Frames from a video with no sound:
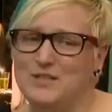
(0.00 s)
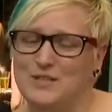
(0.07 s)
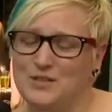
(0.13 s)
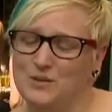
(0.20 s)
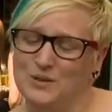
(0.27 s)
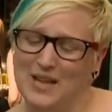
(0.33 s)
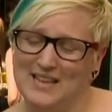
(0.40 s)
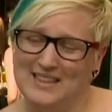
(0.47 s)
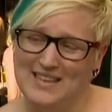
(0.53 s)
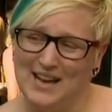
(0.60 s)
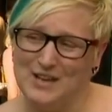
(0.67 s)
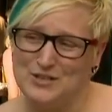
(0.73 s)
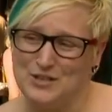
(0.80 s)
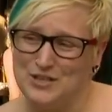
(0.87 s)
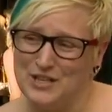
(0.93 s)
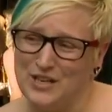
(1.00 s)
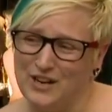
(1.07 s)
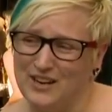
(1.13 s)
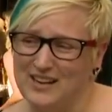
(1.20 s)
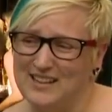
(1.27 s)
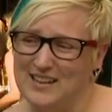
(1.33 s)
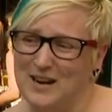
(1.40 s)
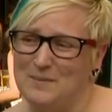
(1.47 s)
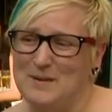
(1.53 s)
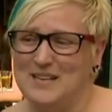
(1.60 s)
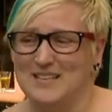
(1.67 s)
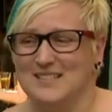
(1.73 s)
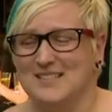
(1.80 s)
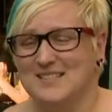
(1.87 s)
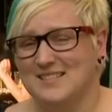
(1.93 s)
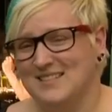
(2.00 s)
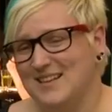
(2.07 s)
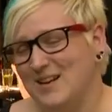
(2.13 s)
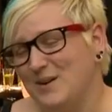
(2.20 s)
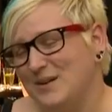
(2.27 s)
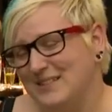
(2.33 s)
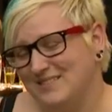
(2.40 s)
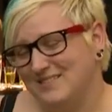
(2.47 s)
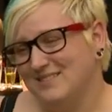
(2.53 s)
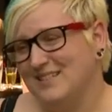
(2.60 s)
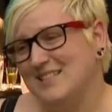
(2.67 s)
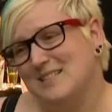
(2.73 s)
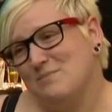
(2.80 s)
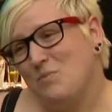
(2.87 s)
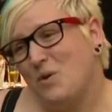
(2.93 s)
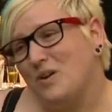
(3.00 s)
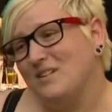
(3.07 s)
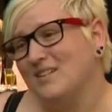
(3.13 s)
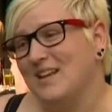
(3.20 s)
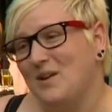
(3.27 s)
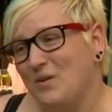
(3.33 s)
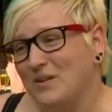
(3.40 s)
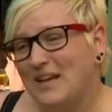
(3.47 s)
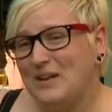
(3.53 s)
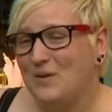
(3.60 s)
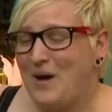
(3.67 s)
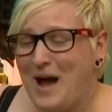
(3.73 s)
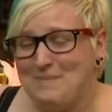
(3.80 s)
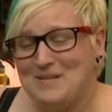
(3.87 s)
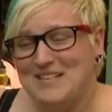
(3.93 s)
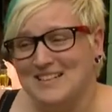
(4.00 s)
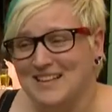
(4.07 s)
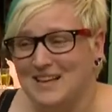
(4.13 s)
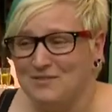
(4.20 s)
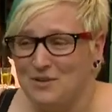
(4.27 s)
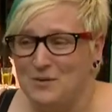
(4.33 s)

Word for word: do like the extra security there because, you know, it, it's important. Like, Orlando happened, like, for